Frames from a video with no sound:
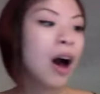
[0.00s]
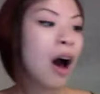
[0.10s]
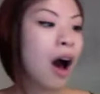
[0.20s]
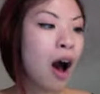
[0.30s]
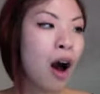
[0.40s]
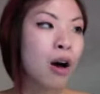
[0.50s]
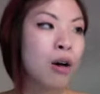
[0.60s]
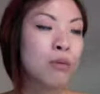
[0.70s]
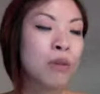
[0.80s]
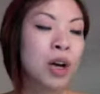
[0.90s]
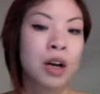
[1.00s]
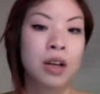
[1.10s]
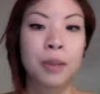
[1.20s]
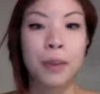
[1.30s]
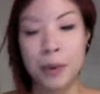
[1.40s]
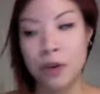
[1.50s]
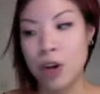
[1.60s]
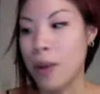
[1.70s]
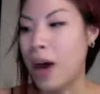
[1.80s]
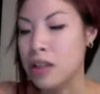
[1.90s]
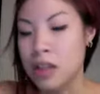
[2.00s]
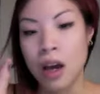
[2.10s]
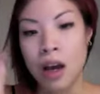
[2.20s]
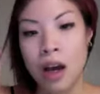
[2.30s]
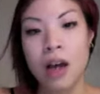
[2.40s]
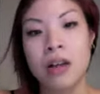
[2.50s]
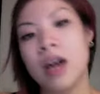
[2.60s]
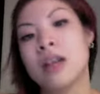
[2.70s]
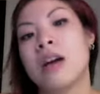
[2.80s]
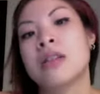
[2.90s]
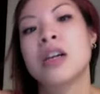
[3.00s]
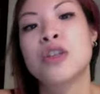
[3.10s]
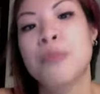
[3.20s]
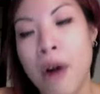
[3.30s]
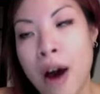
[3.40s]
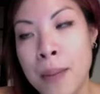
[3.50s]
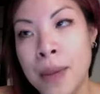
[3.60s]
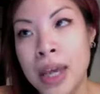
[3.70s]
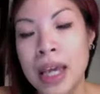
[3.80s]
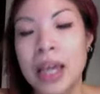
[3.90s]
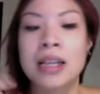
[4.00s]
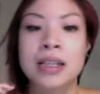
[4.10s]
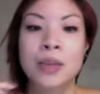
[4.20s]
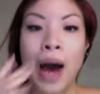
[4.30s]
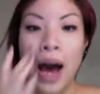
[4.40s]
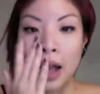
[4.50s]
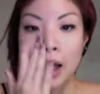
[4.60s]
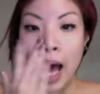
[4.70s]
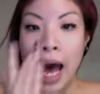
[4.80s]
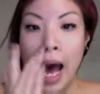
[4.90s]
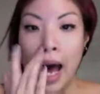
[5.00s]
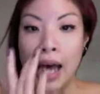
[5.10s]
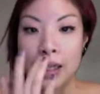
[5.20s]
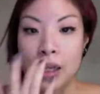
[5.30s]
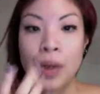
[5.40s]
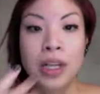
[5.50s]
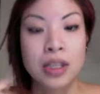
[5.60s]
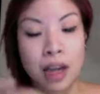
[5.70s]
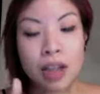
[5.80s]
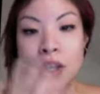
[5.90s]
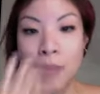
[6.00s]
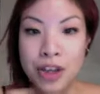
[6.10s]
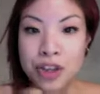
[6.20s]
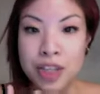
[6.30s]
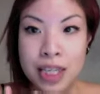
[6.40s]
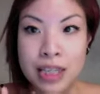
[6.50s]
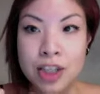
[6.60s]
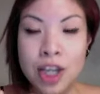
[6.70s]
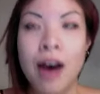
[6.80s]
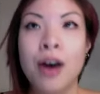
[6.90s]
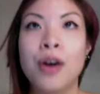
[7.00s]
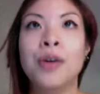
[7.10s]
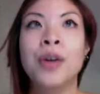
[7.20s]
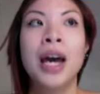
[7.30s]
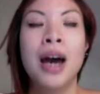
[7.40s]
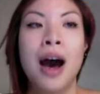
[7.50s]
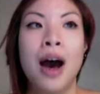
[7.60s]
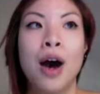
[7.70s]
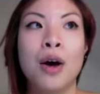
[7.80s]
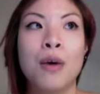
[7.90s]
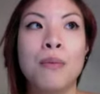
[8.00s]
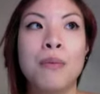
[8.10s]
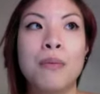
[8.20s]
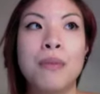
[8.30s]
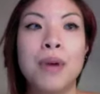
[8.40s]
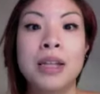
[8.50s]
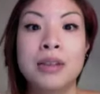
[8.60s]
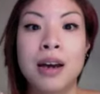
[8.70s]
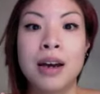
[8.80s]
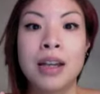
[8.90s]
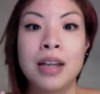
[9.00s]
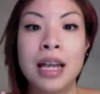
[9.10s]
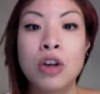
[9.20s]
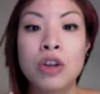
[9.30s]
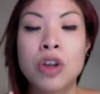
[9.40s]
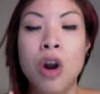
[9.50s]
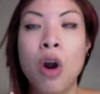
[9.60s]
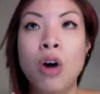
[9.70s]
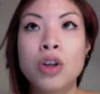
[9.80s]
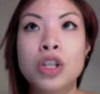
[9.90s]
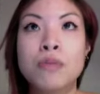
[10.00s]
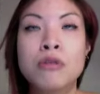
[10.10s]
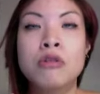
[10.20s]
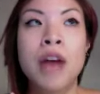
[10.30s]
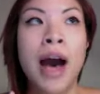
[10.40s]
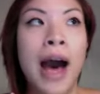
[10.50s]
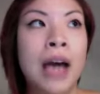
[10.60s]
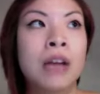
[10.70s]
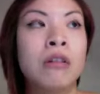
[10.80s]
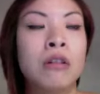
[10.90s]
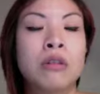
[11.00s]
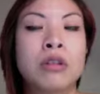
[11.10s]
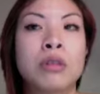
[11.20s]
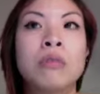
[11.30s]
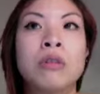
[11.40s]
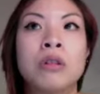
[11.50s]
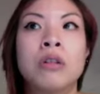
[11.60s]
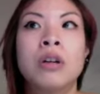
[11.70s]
The BB cream has a touch of primer in as well, and when it starts to match your skin tone, it looks a lot smoother and looks more